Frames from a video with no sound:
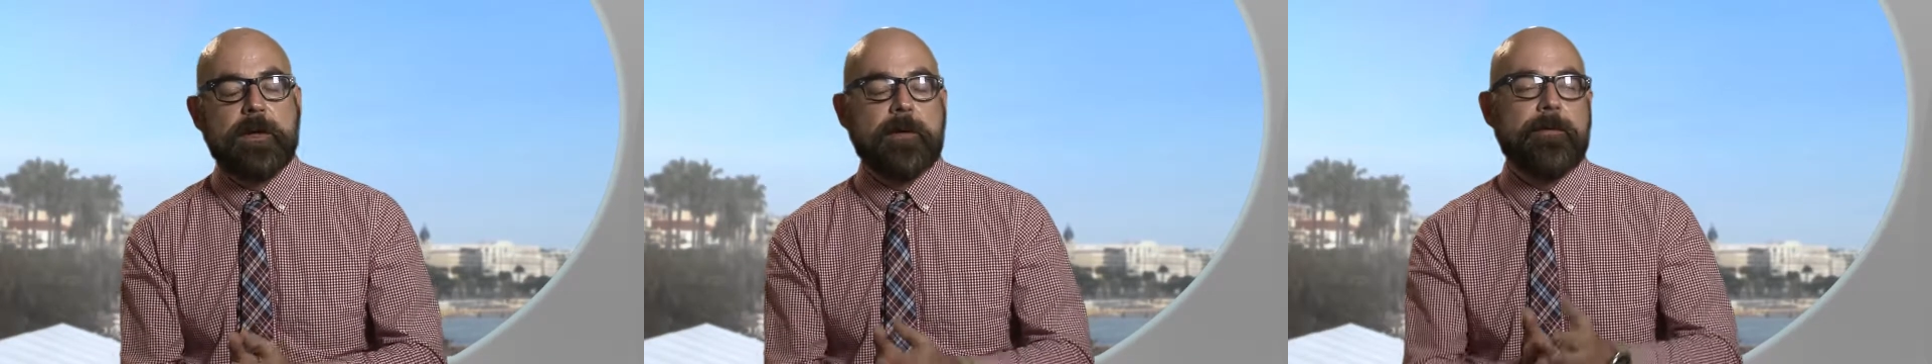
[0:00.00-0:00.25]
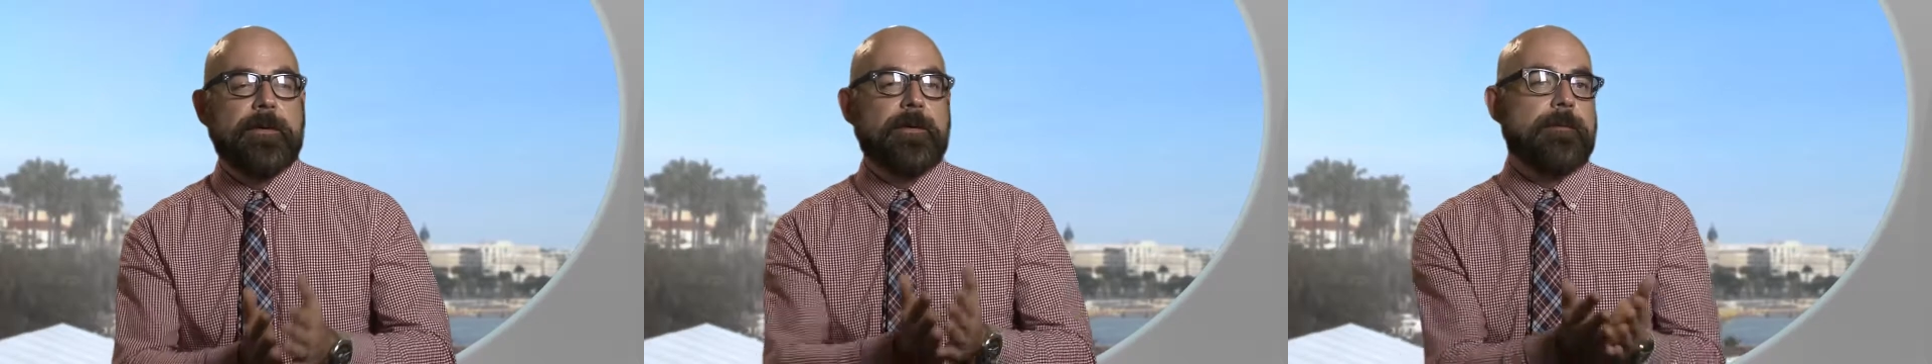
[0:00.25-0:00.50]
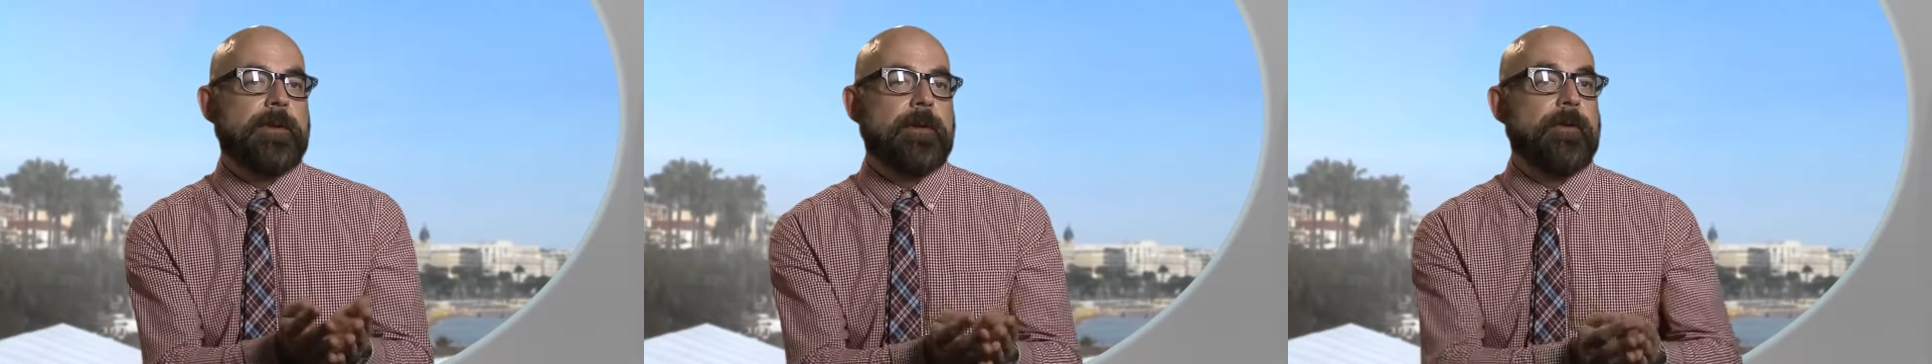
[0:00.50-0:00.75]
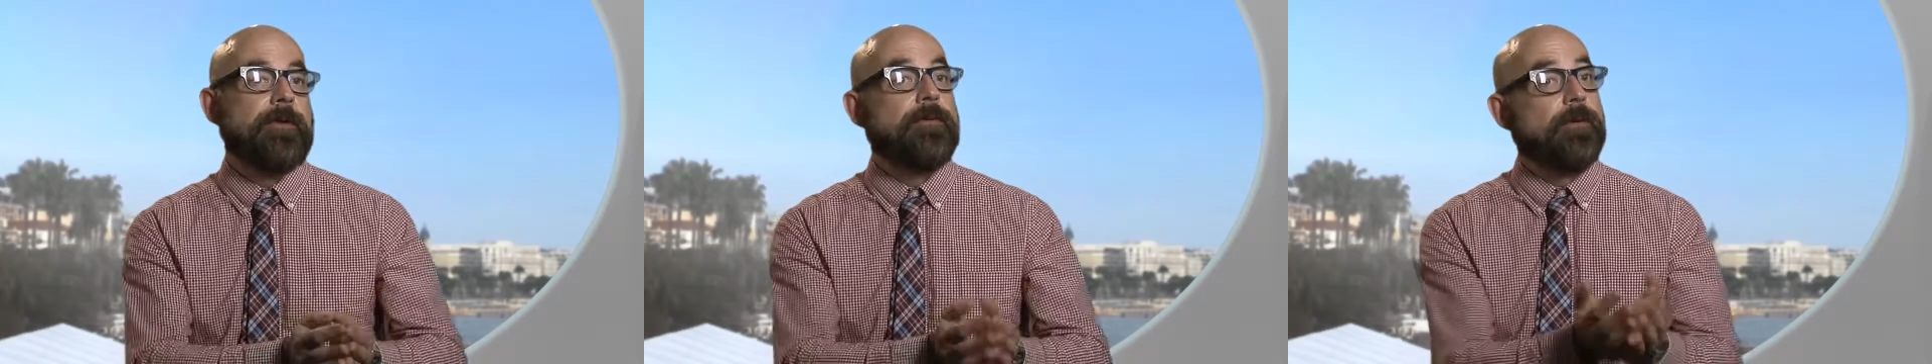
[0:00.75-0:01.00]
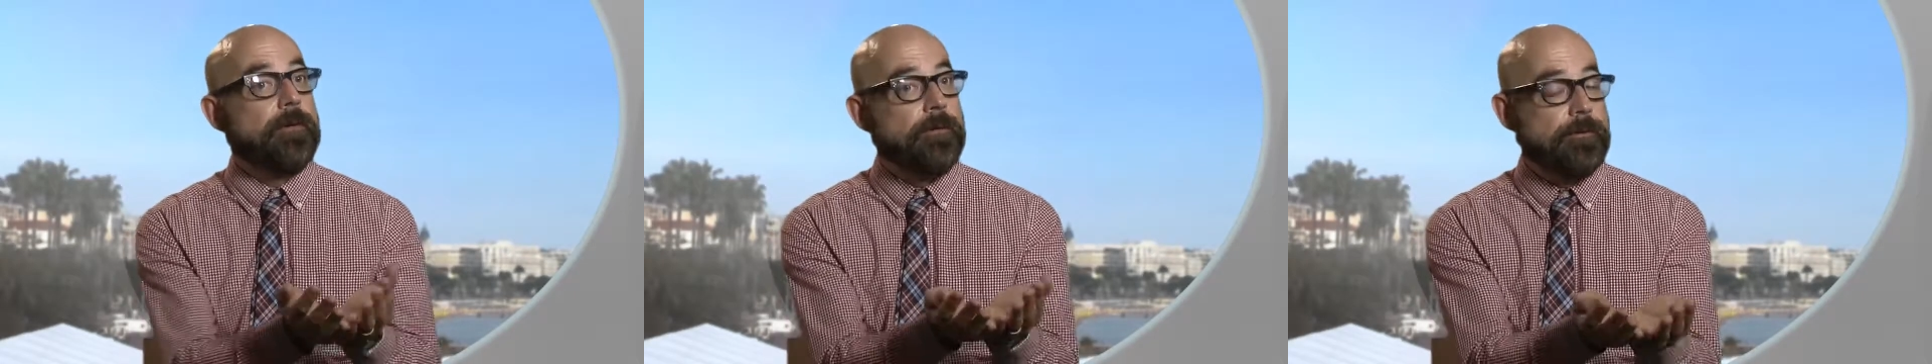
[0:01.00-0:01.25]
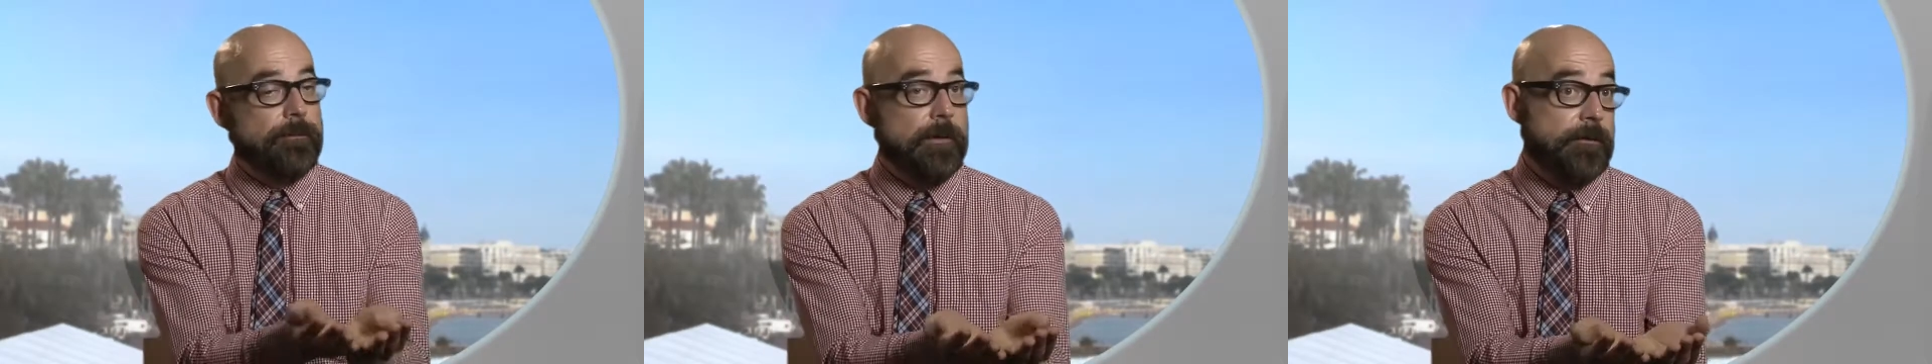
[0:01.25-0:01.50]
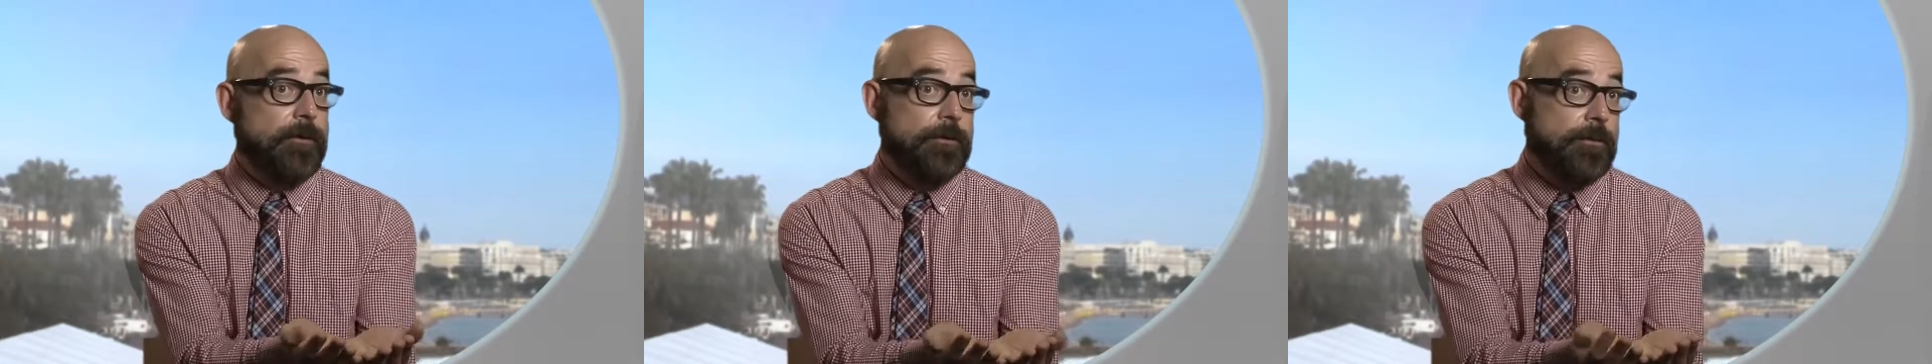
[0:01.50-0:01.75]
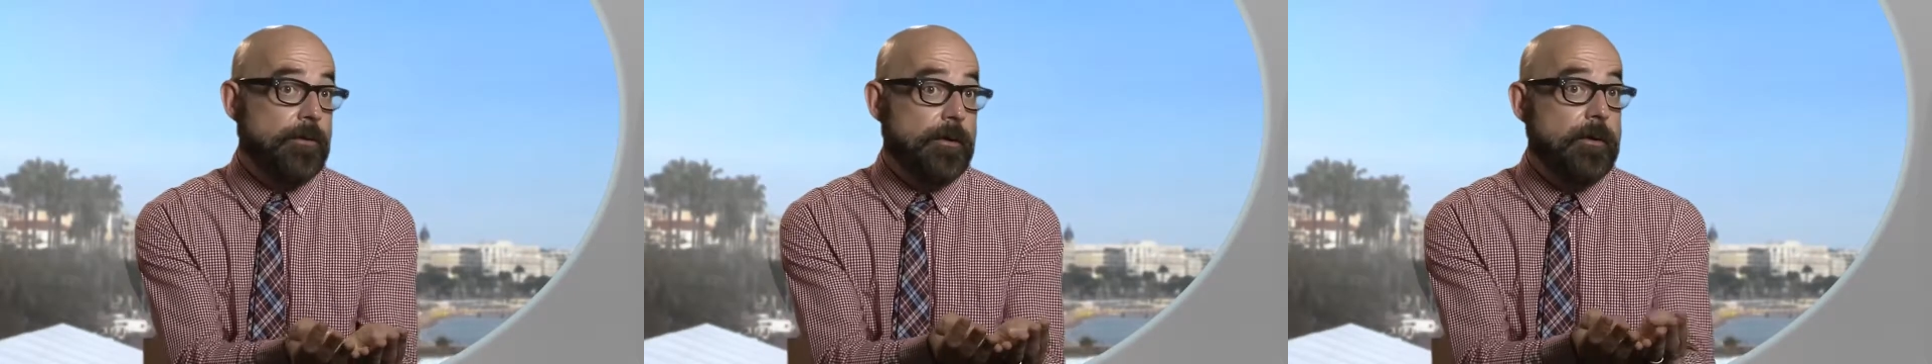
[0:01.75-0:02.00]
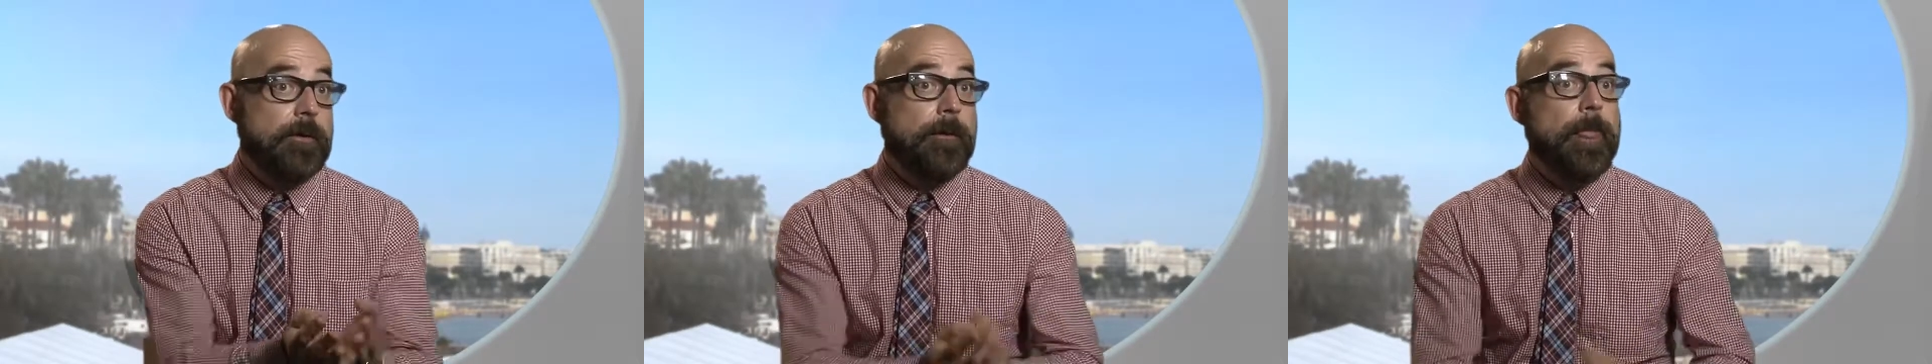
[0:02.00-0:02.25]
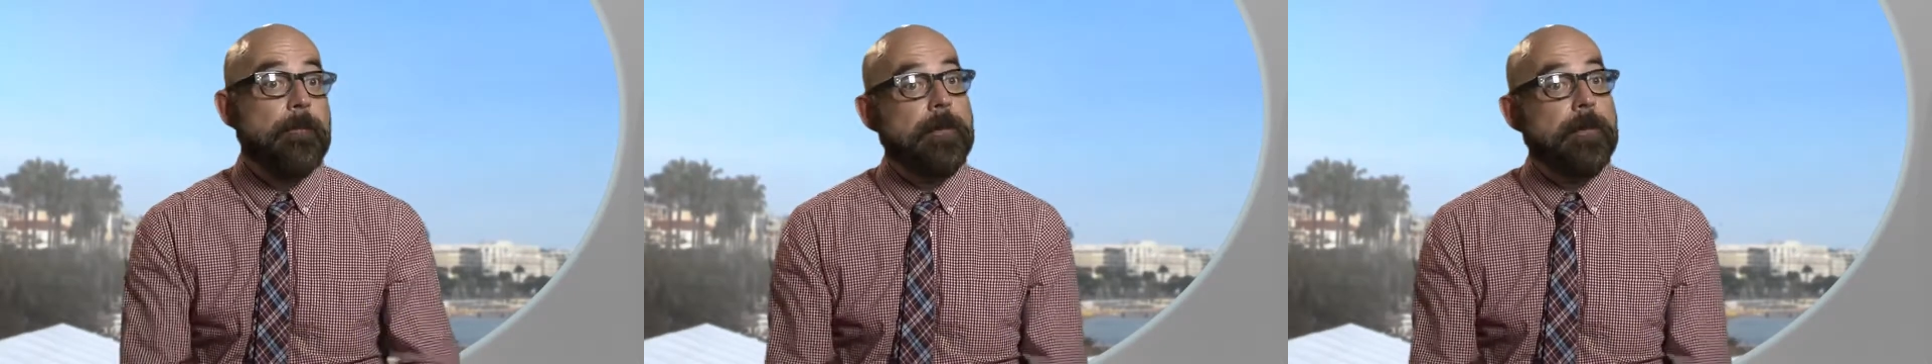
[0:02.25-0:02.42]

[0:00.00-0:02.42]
comes into play with first a social good,